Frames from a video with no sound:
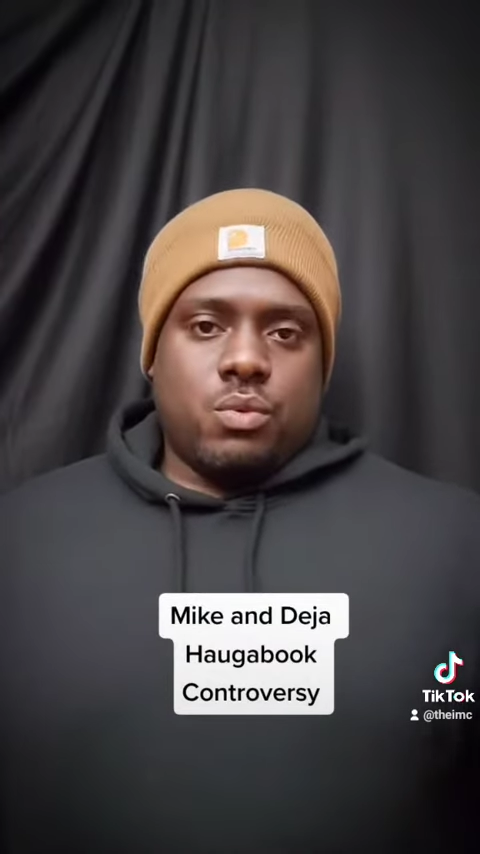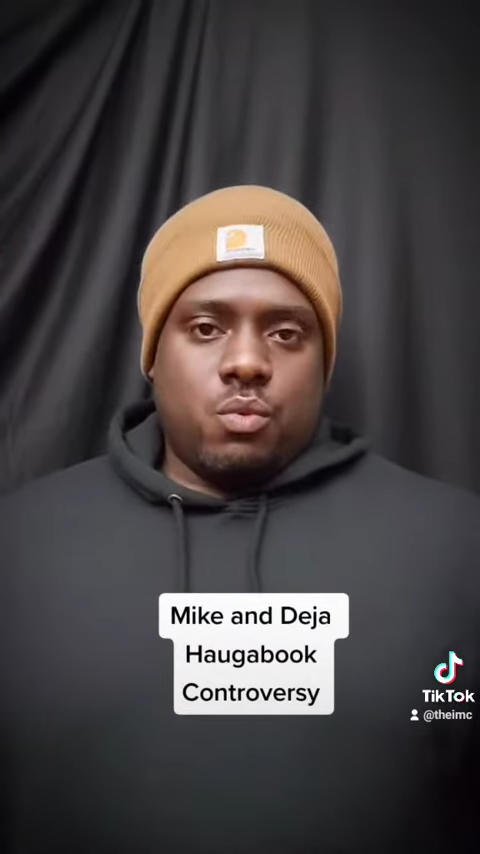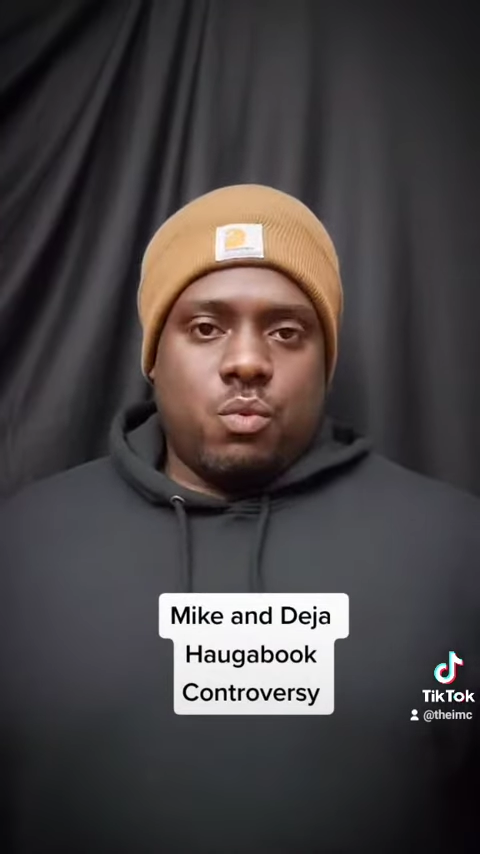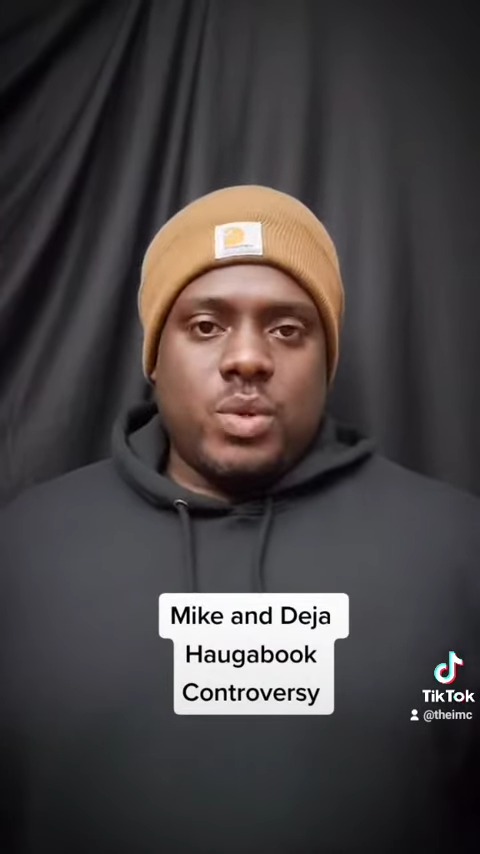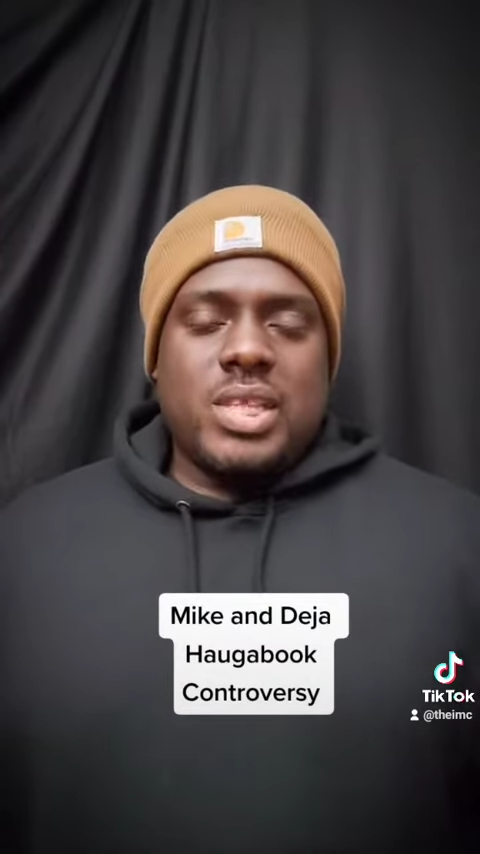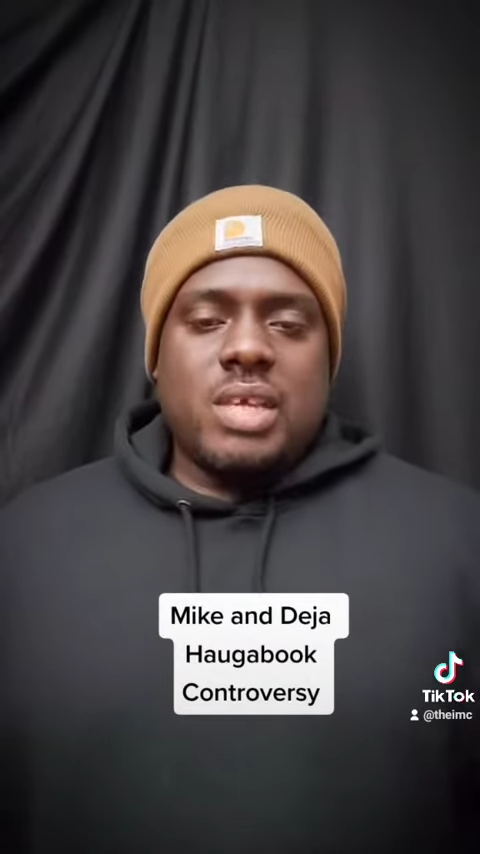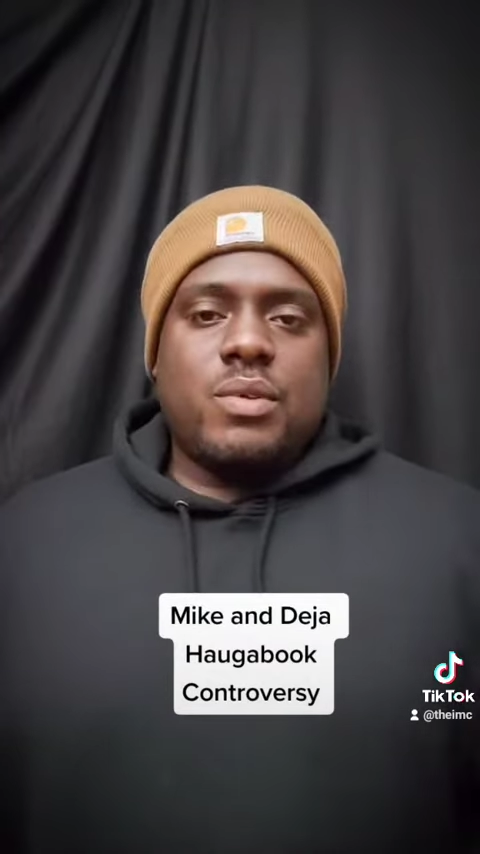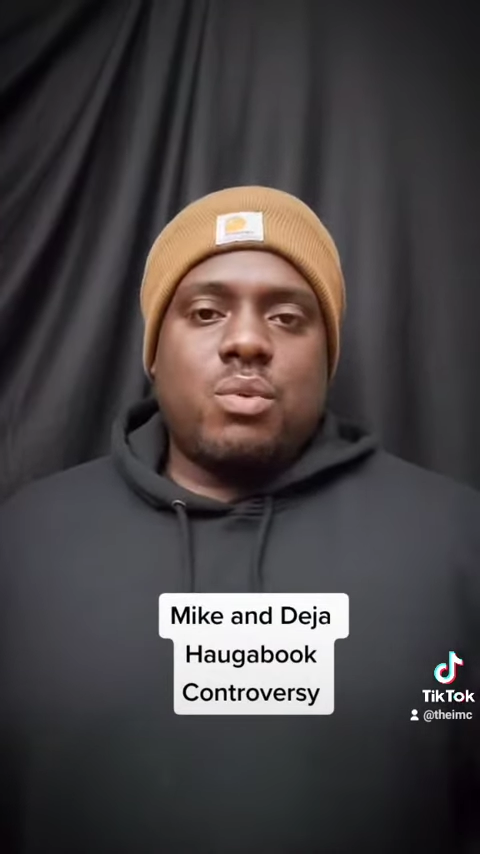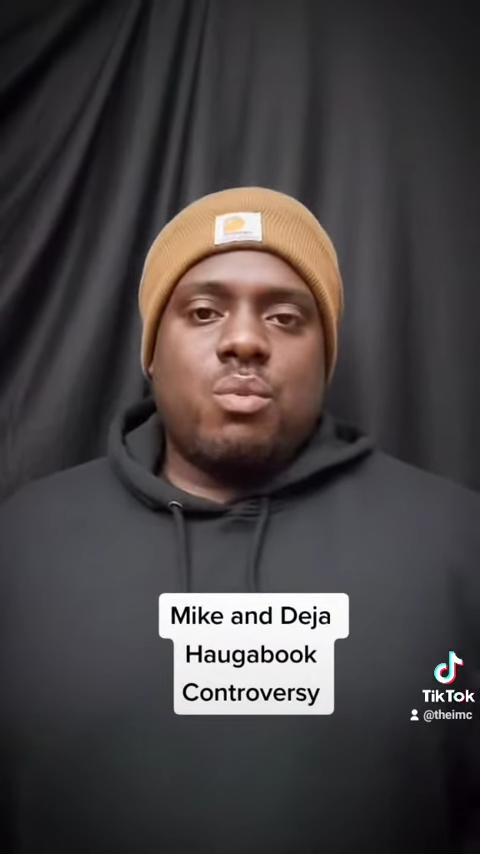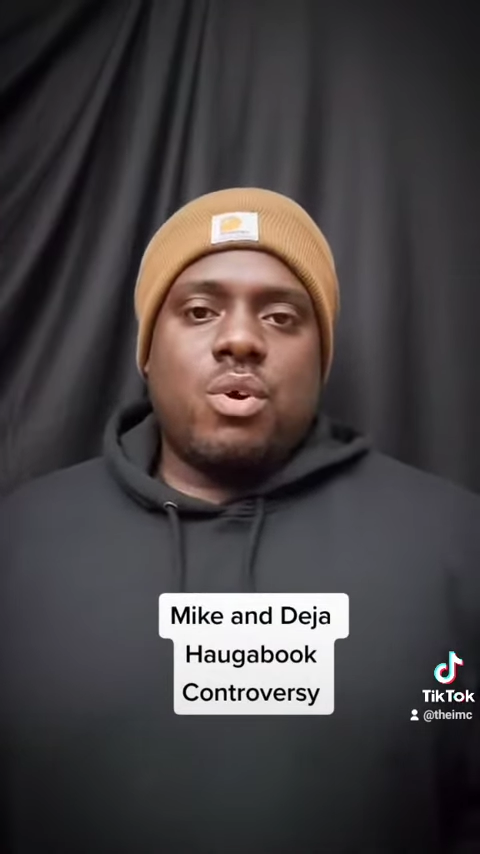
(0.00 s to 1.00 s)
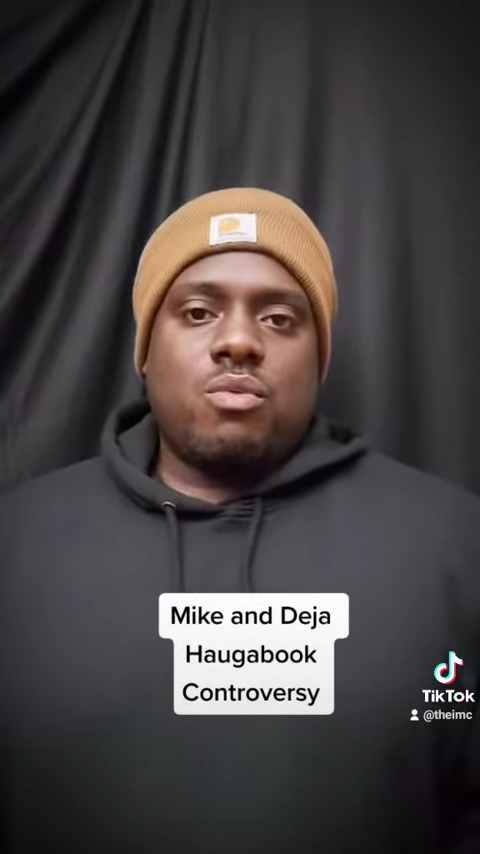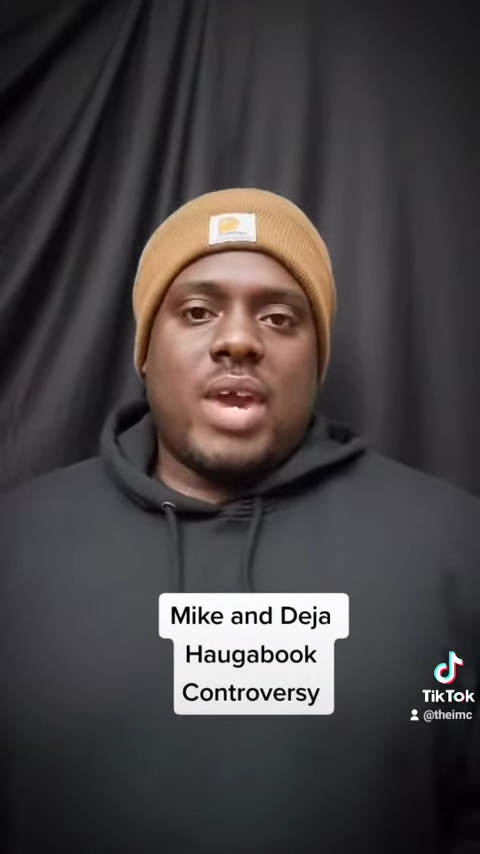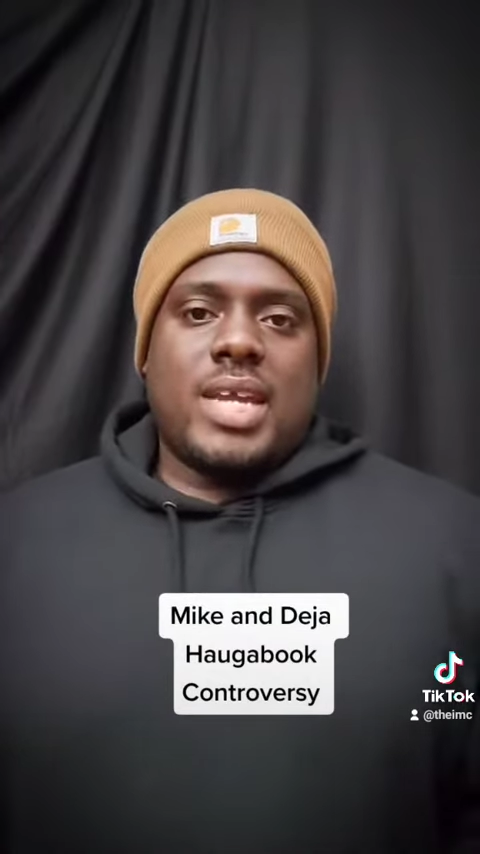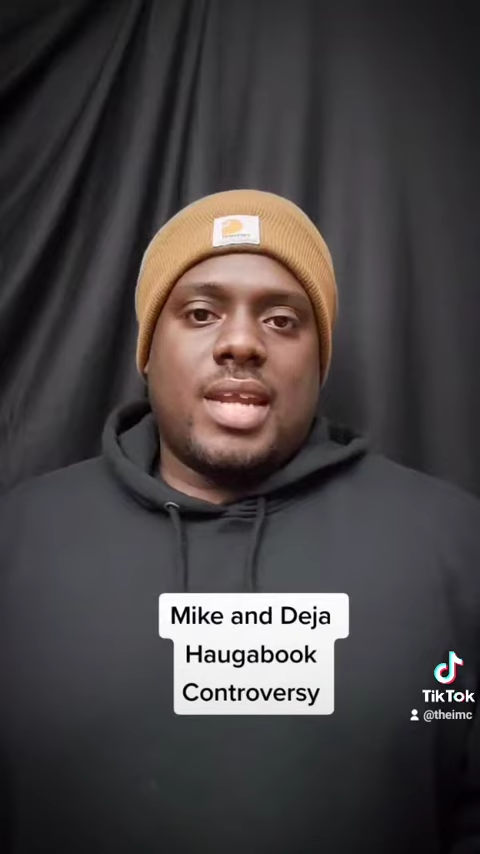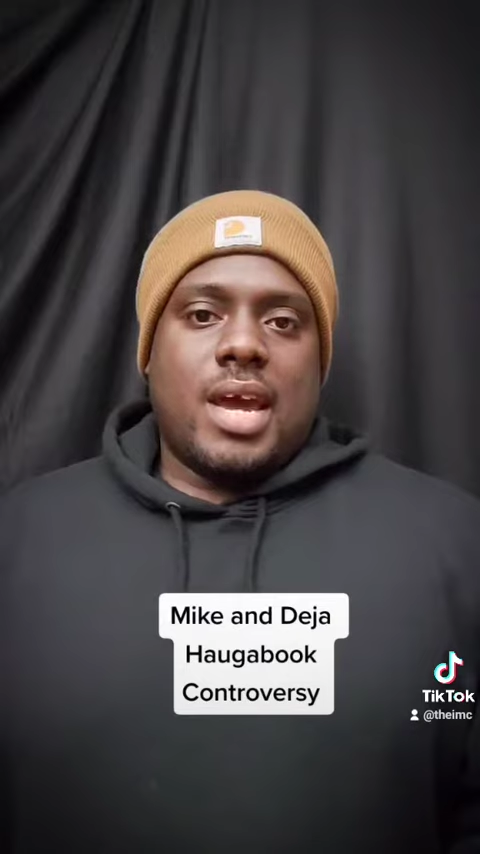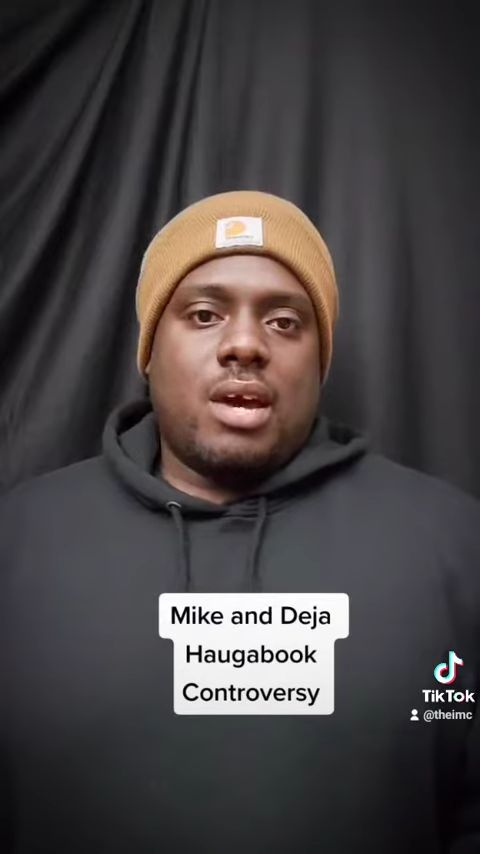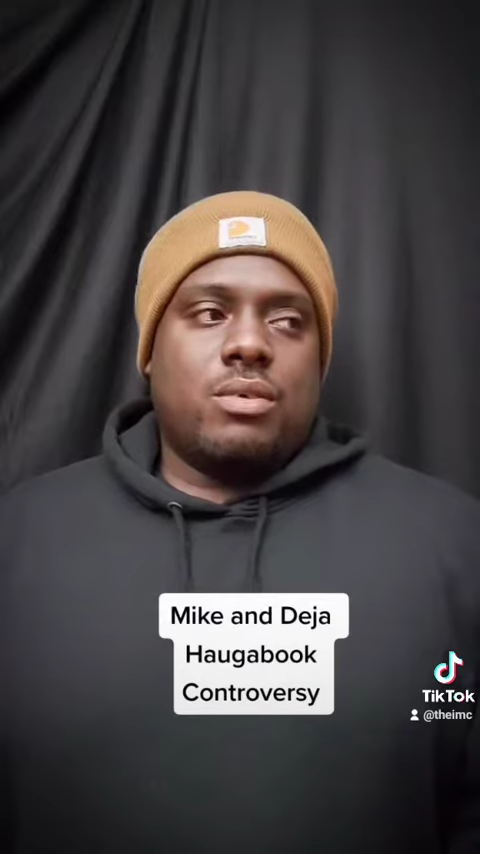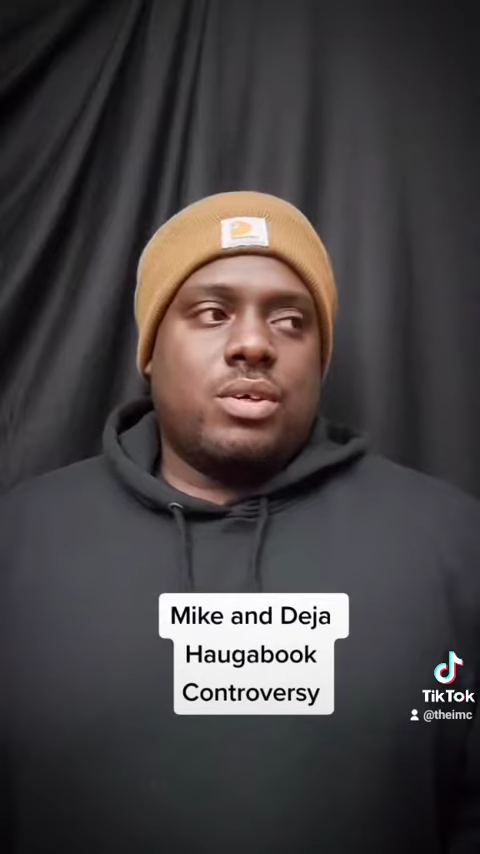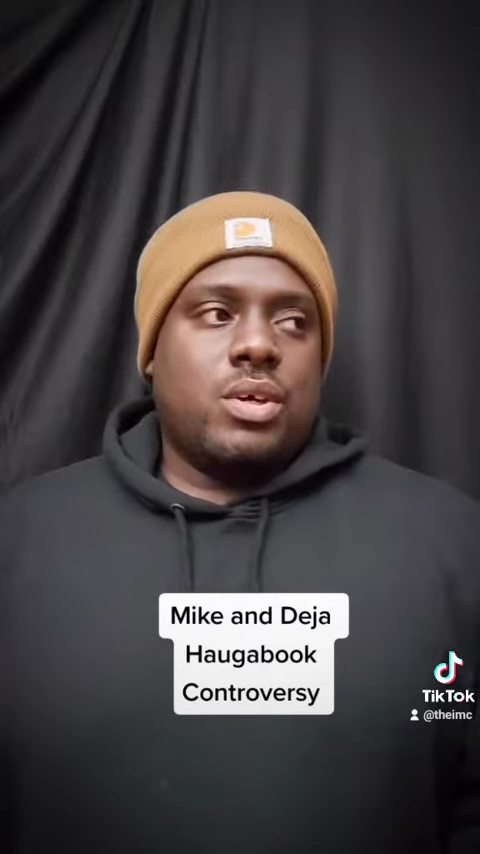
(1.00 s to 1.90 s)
we live in a world right now